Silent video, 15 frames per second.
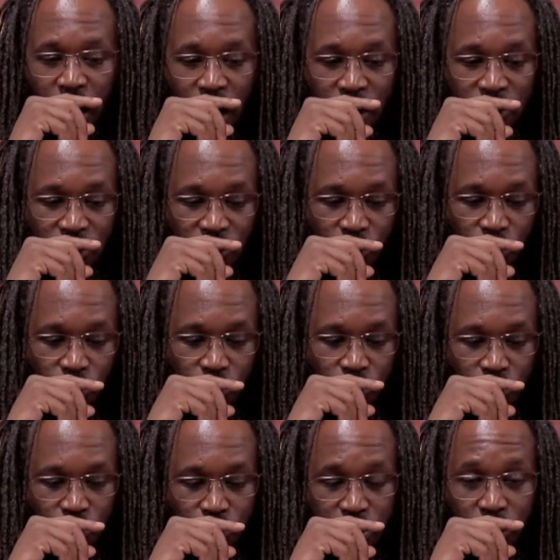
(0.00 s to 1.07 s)
How you
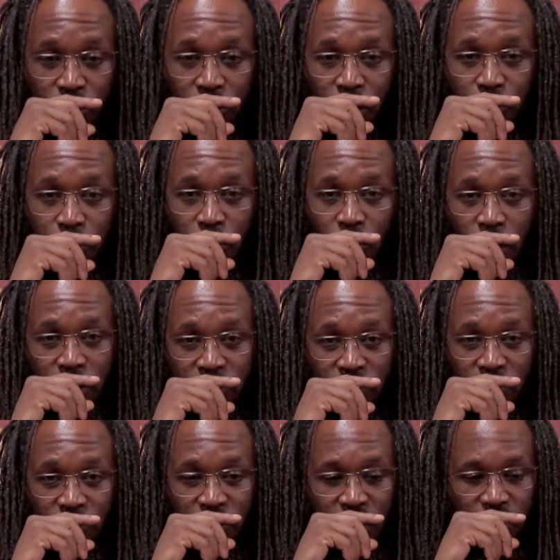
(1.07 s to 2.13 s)
build up a
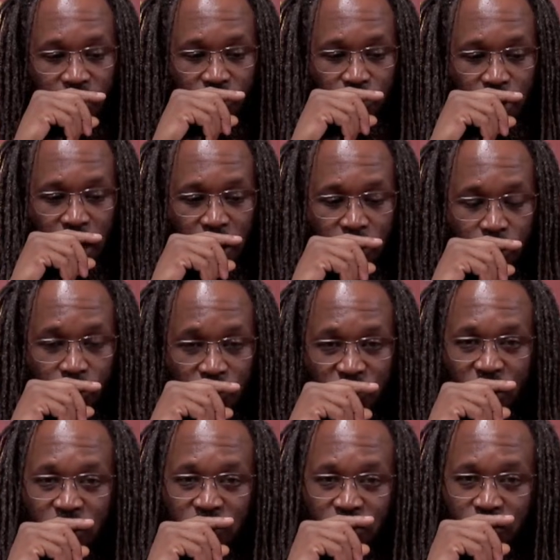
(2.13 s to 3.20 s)
righteous kingdom, how you
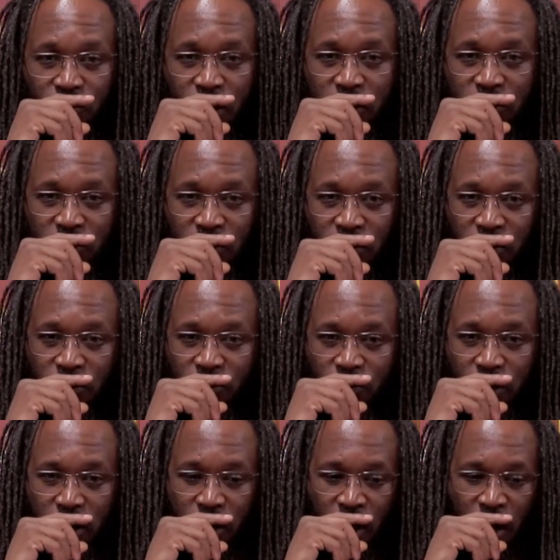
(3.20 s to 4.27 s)
judge in righteousness,
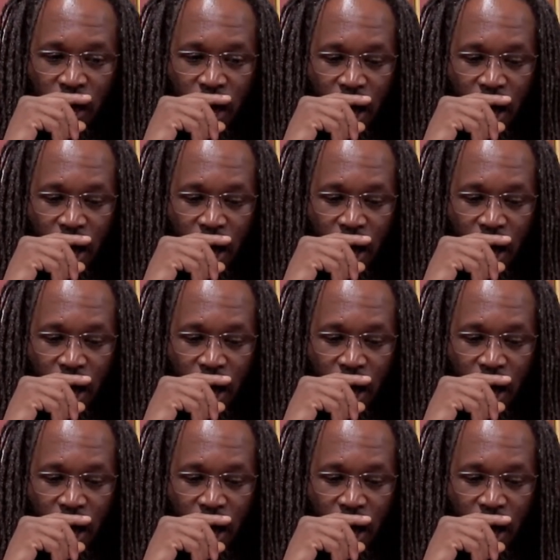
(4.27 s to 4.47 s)
right?